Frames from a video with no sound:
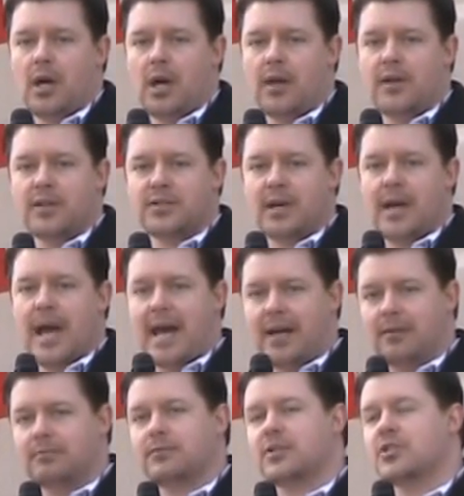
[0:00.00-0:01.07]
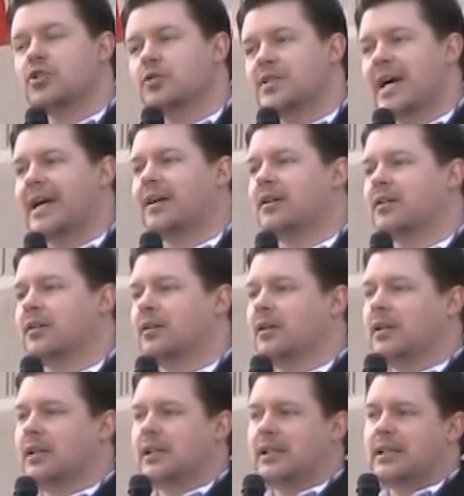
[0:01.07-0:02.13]
And they said, hey, did
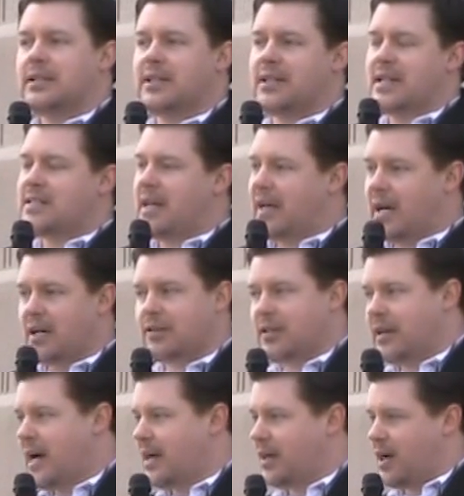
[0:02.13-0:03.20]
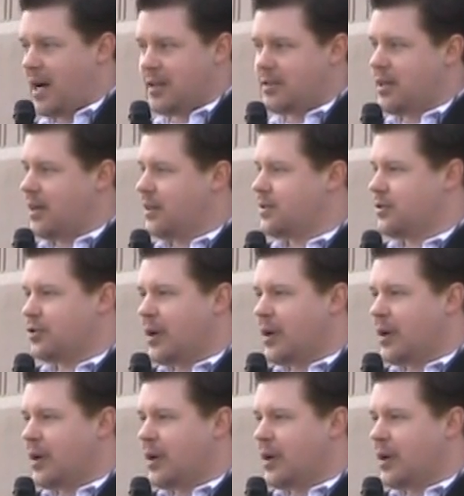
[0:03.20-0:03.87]
they take anything out of context?